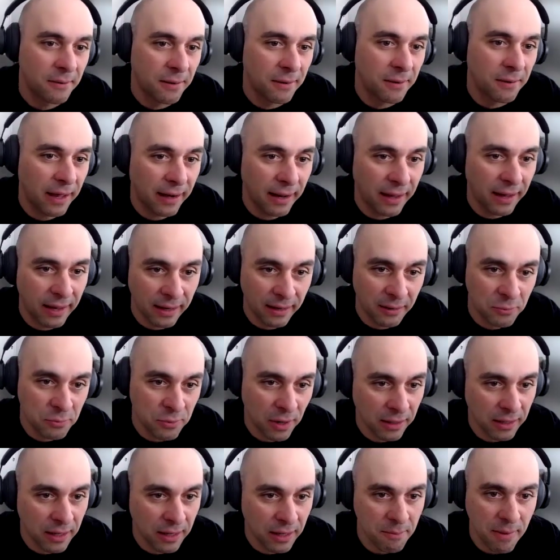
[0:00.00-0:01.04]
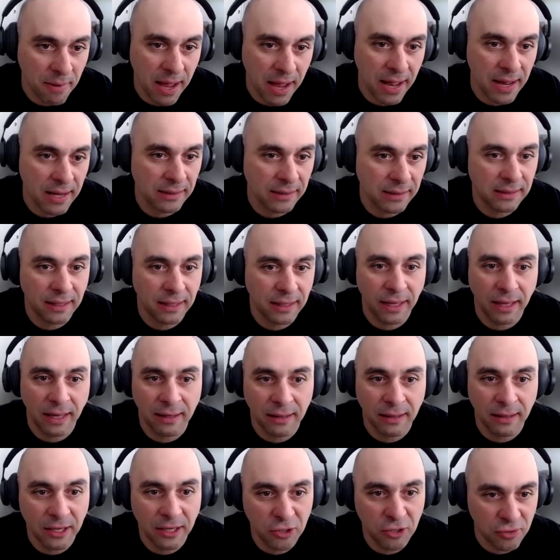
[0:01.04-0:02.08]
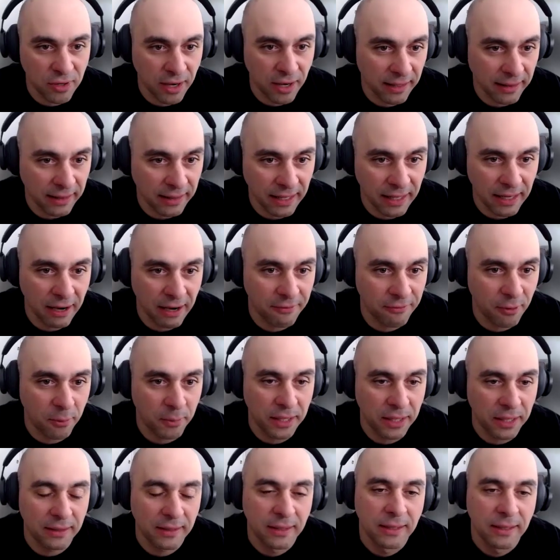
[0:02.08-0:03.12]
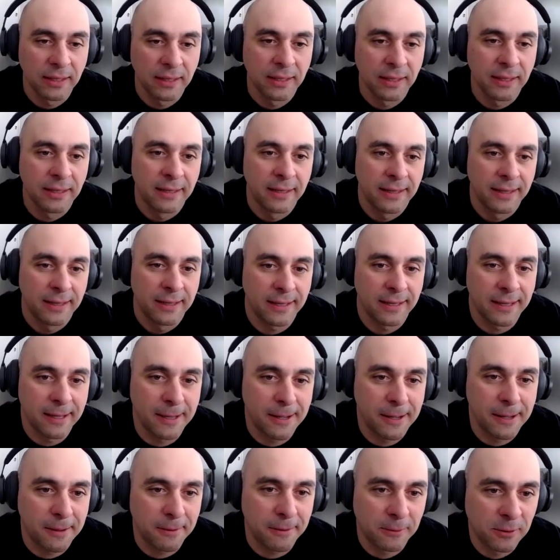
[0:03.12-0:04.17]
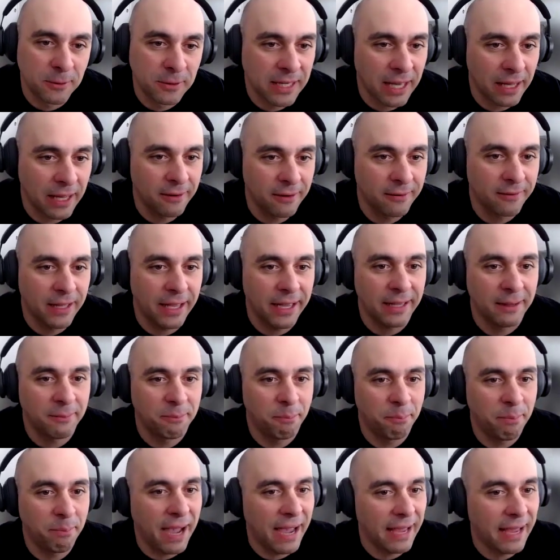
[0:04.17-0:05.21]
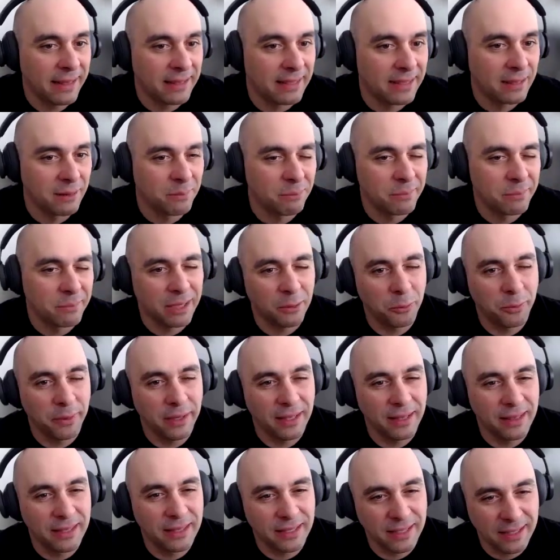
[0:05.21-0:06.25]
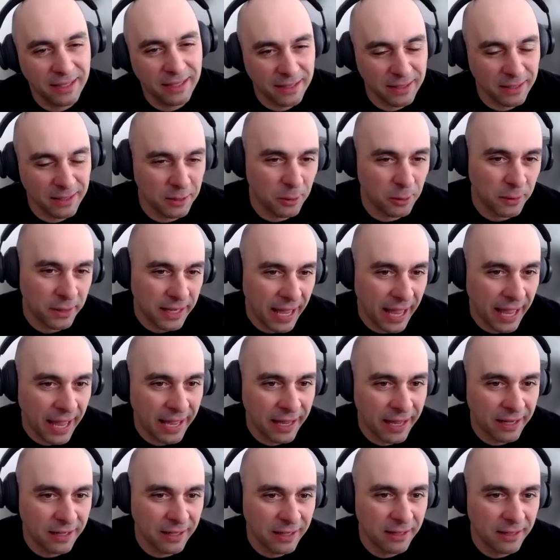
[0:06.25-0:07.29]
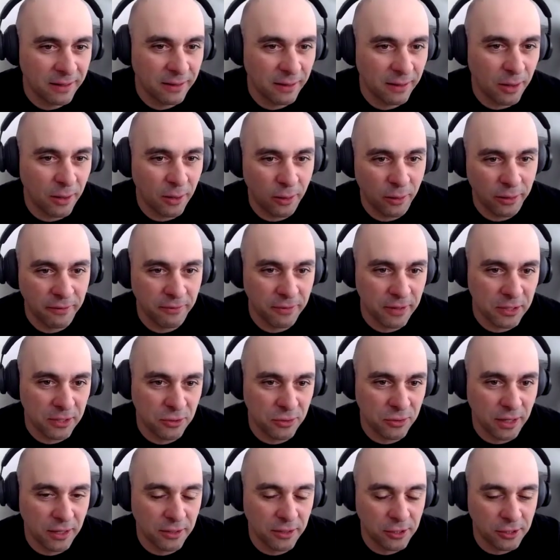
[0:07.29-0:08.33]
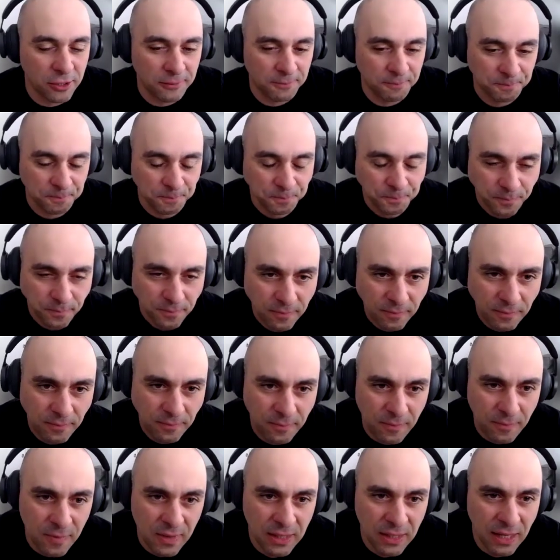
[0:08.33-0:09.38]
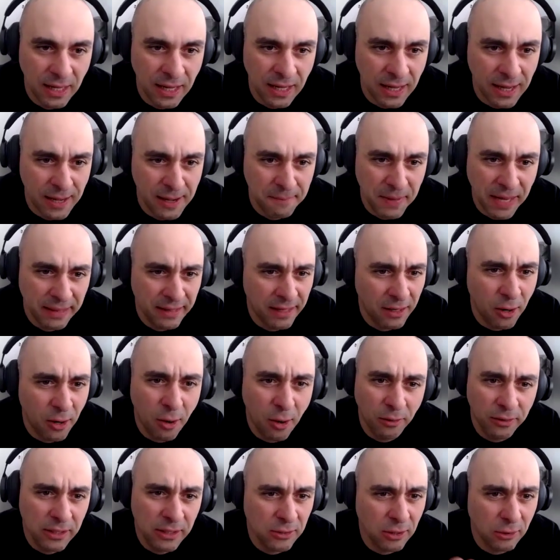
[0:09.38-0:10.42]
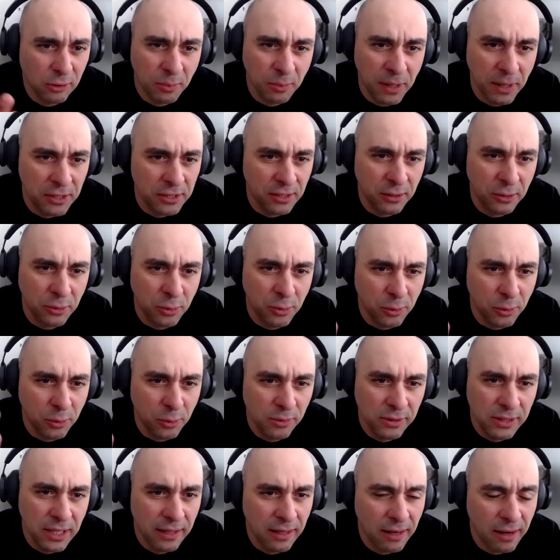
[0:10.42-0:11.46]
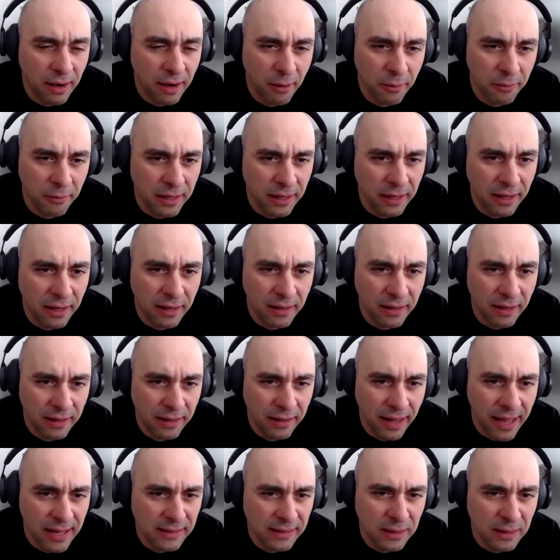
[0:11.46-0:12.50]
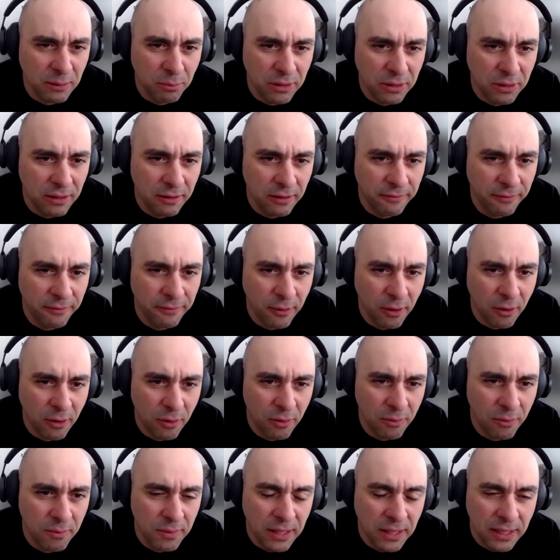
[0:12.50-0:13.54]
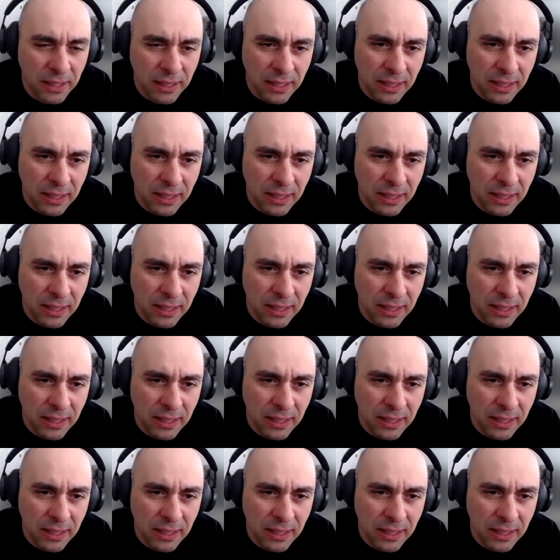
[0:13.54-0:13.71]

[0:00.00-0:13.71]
right? And run commands and extract data from it. So it's kind of like Python, but with, an angle on infrastructure. And then all these automation tools that are out there, like Ansible from